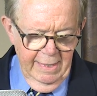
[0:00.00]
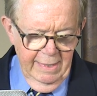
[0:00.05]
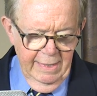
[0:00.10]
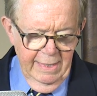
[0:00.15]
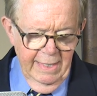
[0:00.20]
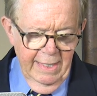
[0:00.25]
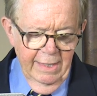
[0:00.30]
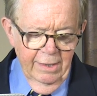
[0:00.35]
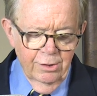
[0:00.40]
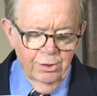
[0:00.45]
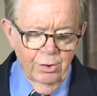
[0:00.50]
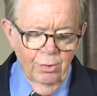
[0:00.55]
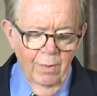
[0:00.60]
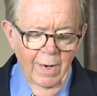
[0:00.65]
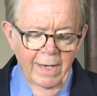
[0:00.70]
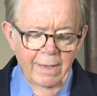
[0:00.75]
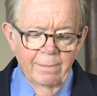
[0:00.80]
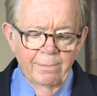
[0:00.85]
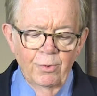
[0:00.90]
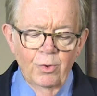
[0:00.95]
the
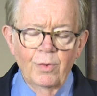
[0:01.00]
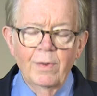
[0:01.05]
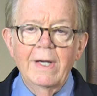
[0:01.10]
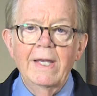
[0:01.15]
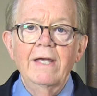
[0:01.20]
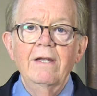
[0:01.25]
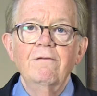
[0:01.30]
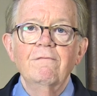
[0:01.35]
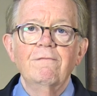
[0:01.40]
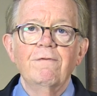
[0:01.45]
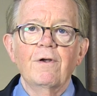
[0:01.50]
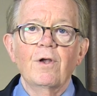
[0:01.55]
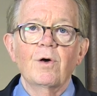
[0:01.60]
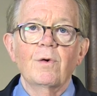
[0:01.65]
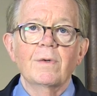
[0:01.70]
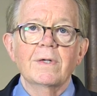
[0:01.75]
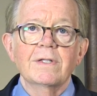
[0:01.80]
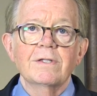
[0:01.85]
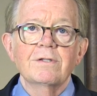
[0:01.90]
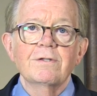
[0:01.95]
incredible
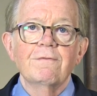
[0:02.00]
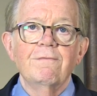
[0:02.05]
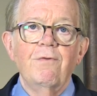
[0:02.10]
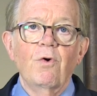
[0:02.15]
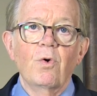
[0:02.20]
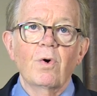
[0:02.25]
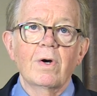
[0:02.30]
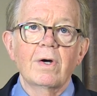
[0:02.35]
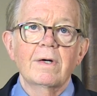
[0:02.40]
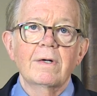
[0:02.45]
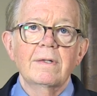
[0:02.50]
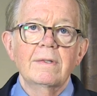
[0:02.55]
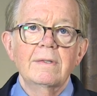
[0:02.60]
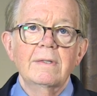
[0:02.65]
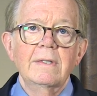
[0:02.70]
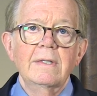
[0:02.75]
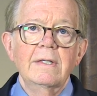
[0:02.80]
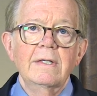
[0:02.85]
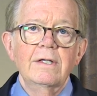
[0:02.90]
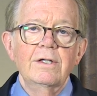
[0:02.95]
influence for
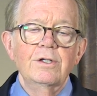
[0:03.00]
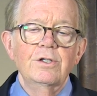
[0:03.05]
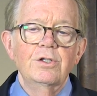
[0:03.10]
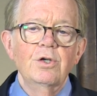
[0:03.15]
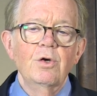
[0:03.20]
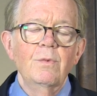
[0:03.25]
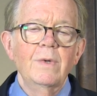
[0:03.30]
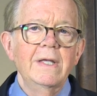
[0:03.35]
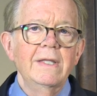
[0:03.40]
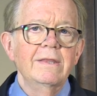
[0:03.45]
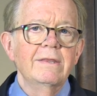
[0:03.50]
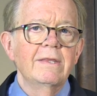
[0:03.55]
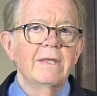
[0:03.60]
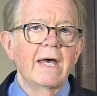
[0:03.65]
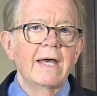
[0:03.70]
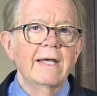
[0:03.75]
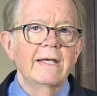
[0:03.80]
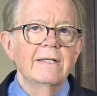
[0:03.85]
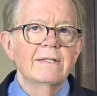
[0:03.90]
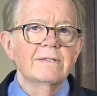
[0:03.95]
doing
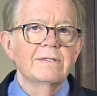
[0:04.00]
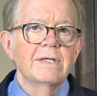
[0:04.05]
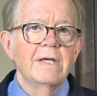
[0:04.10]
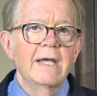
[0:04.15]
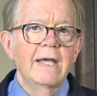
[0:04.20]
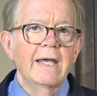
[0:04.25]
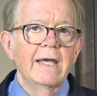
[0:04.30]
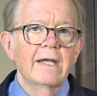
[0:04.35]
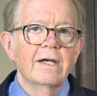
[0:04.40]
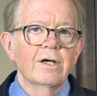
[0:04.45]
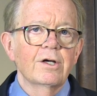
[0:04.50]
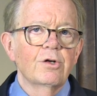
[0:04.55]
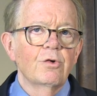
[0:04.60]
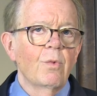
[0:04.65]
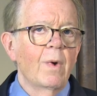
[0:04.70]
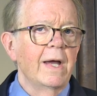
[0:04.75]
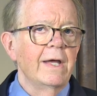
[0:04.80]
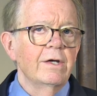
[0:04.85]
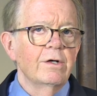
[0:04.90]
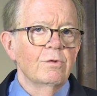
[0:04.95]
things in a
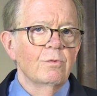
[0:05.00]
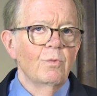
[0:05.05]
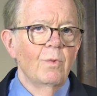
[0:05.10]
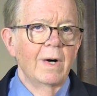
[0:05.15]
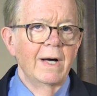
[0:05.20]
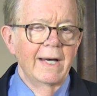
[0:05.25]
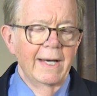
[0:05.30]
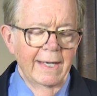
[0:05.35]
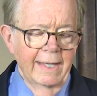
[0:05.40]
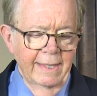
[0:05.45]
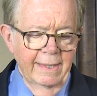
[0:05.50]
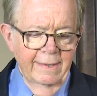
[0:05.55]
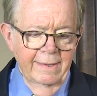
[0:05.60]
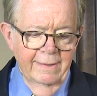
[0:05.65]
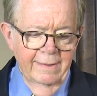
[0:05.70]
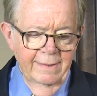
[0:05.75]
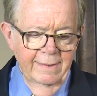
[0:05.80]
greater way.